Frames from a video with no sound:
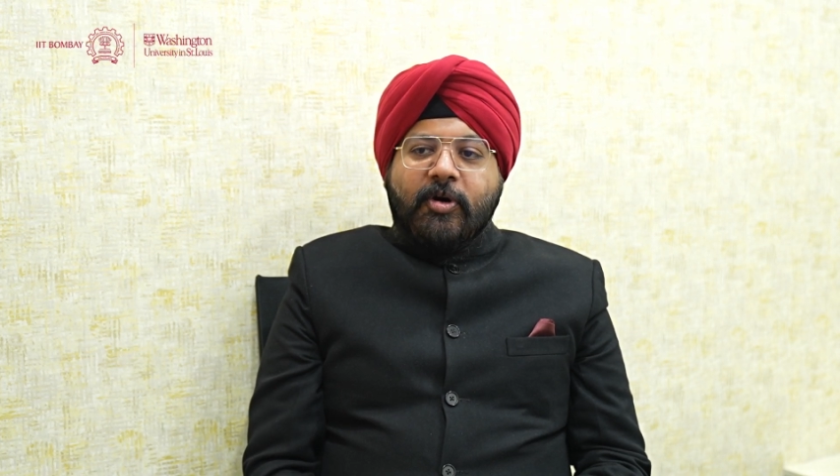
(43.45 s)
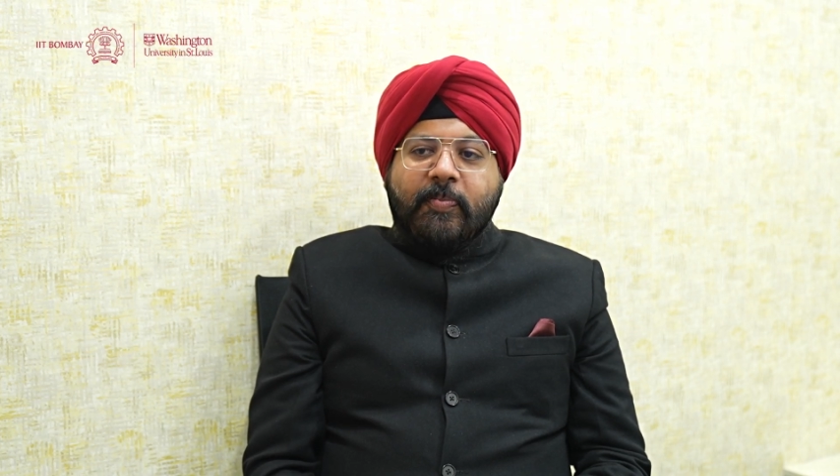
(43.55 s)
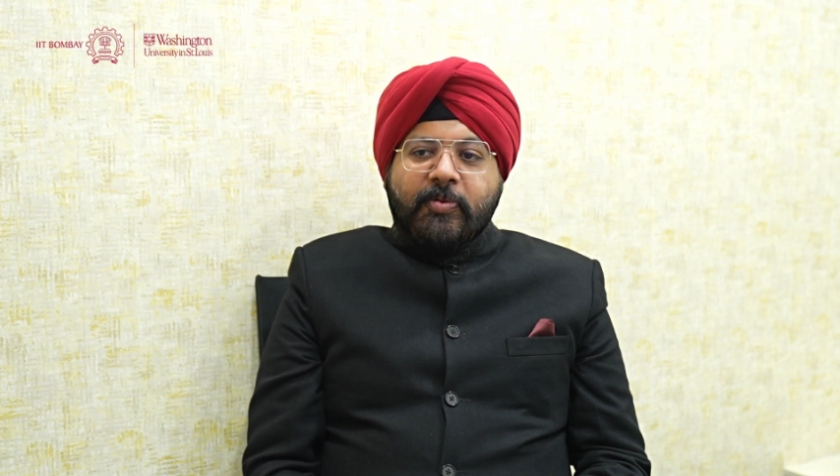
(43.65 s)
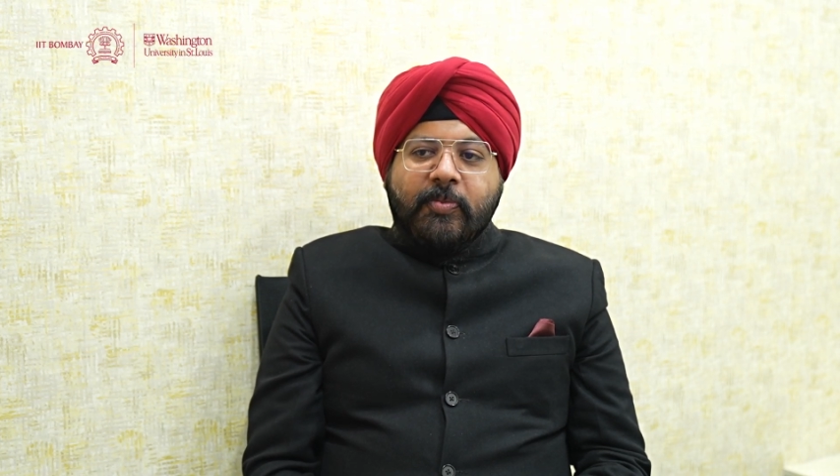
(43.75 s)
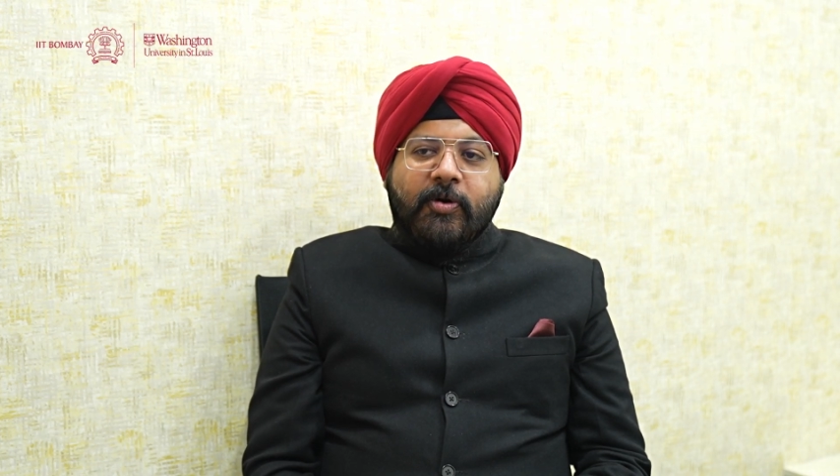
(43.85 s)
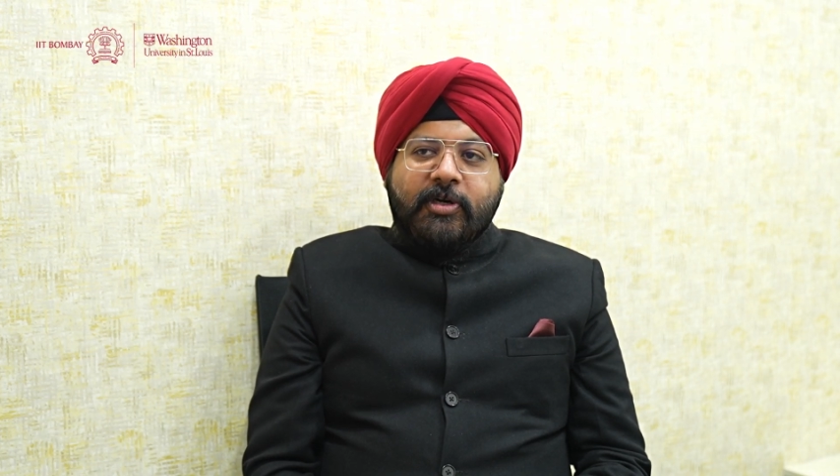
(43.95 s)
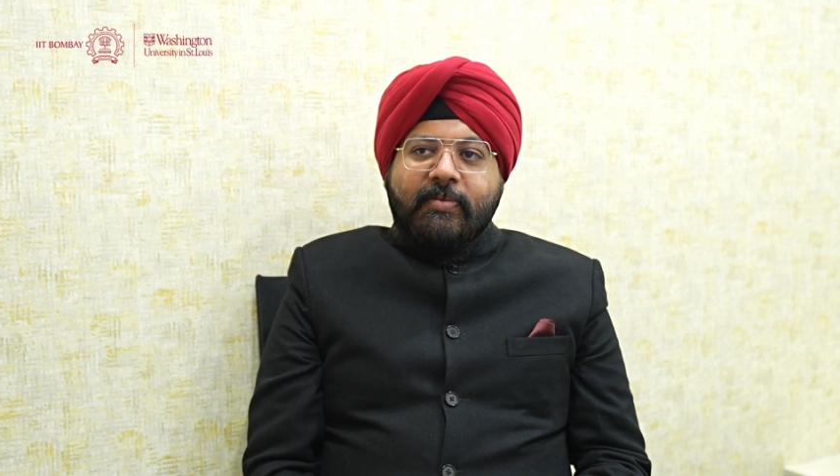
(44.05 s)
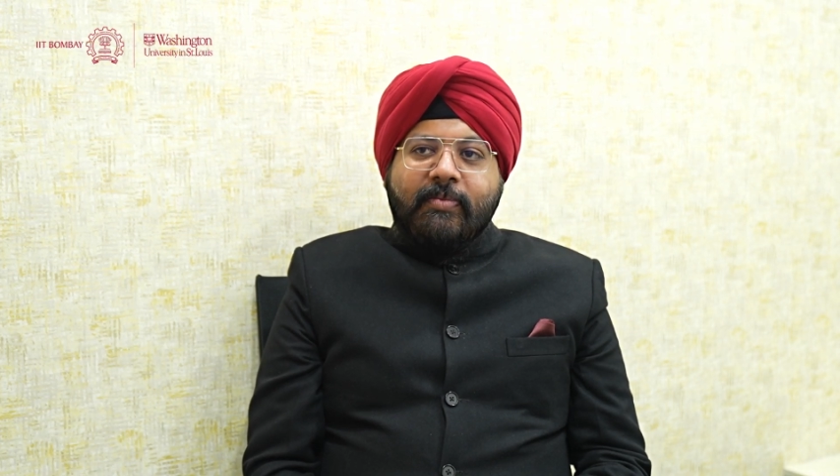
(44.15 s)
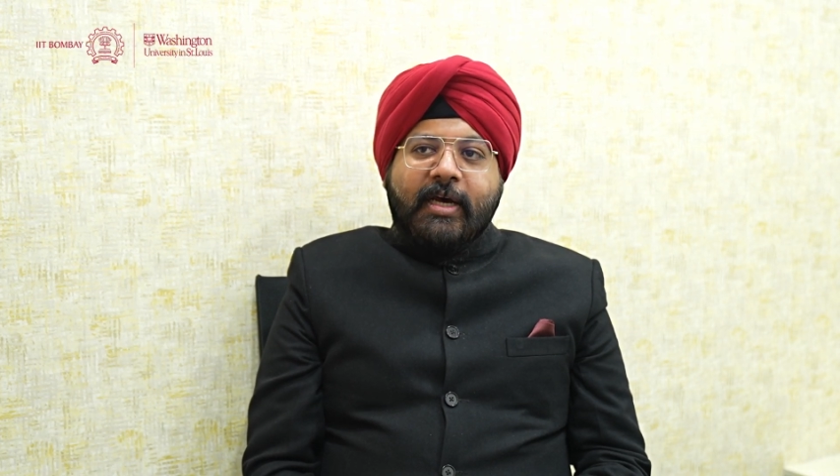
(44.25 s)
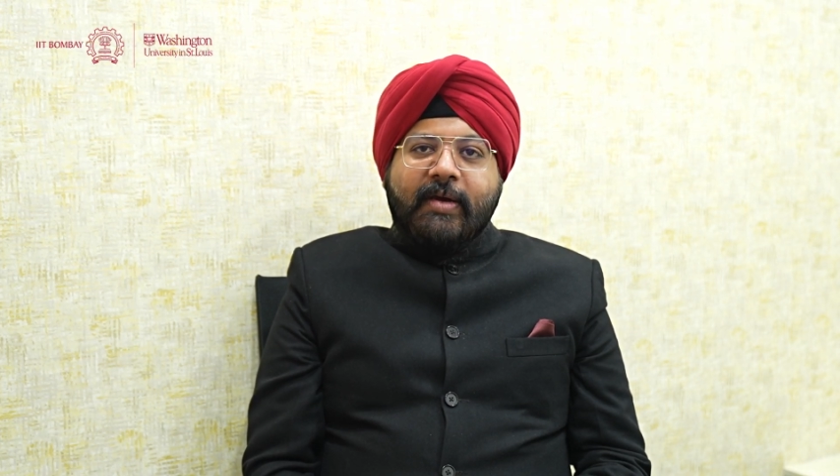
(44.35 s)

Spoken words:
top to bottom,